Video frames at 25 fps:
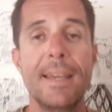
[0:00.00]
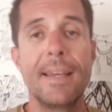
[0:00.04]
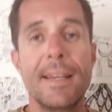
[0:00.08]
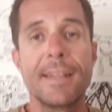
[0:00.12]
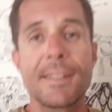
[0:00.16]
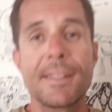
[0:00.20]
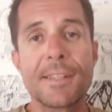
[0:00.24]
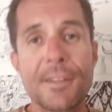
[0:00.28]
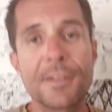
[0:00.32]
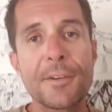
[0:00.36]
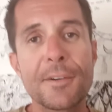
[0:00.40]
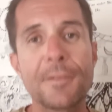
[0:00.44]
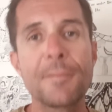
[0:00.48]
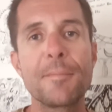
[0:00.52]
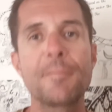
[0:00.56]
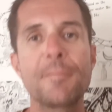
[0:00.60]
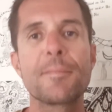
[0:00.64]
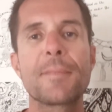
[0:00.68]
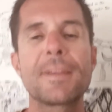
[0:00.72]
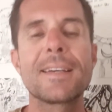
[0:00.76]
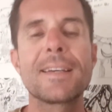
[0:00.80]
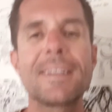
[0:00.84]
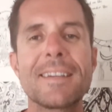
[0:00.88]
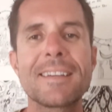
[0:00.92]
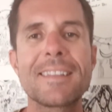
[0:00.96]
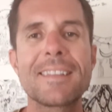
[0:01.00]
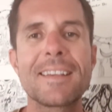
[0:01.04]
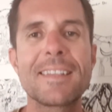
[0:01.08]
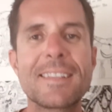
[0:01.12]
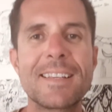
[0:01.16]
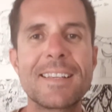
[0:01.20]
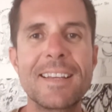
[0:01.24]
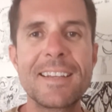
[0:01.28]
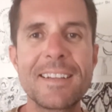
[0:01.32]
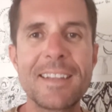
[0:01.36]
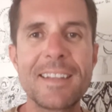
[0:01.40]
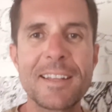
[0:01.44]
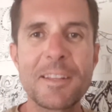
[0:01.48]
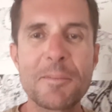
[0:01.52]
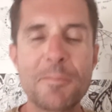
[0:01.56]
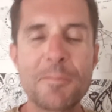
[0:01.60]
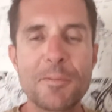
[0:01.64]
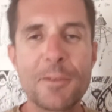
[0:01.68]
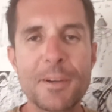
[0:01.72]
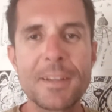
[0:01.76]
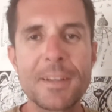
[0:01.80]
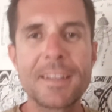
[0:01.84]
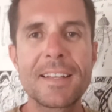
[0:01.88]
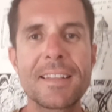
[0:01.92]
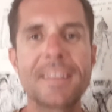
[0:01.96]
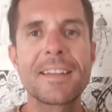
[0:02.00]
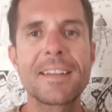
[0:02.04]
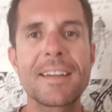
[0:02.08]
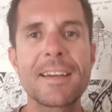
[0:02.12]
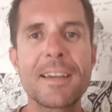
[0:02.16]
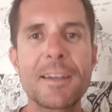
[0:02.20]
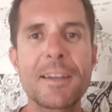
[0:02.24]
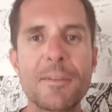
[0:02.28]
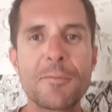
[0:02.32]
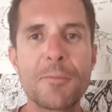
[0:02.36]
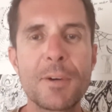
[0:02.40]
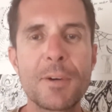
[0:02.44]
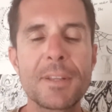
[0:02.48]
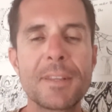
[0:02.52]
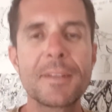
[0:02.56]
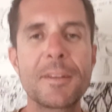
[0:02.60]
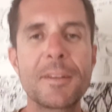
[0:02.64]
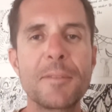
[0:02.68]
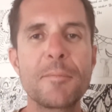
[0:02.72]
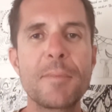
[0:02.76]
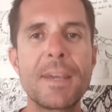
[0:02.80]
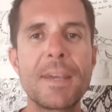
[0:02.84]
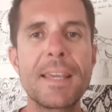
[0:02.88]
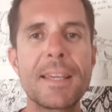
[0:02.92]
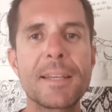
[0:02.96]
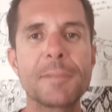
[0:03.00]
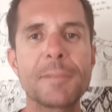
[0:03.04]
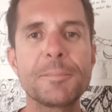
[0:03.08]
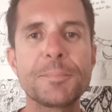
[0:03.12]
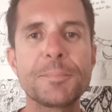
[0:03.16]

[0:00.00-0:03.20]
So that's another point that I wanted to make.